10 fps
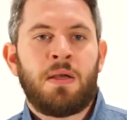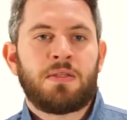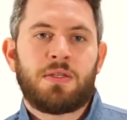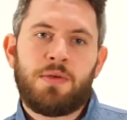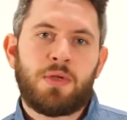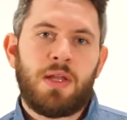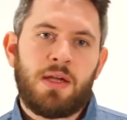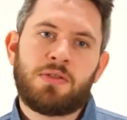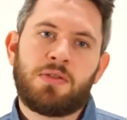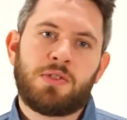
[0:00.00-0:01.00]
So they would like
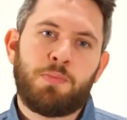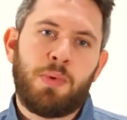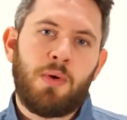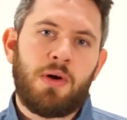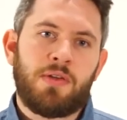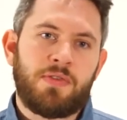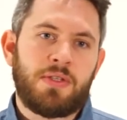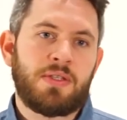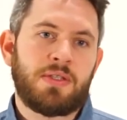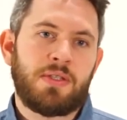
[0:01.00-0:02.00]
to explore if
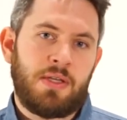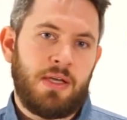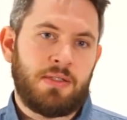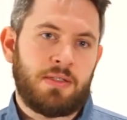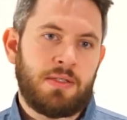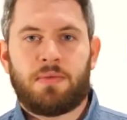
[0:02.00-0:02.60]
this is the case.